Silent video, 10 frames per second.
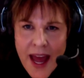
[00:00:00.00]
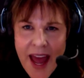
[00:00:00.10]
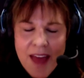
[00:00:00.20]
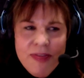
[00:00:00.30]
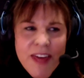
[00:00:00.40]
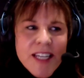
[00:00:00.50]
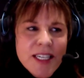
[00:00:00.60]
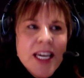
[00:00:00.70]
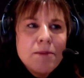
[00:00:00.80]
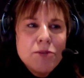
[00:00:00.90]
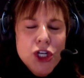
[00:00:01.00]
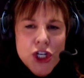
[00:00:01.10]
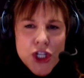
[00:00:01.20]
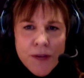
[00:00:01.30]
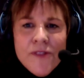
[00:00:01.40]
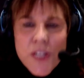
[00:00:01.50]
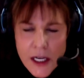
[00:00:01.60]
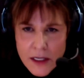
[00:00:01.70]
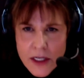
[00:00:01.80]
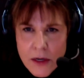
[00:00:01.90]
and things keep
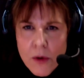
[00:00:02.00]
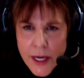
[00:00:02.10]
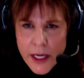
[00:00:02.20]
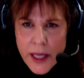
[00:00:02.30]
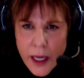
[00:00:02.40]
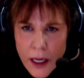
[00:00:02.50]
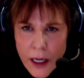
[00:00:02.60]
shifting so quickly.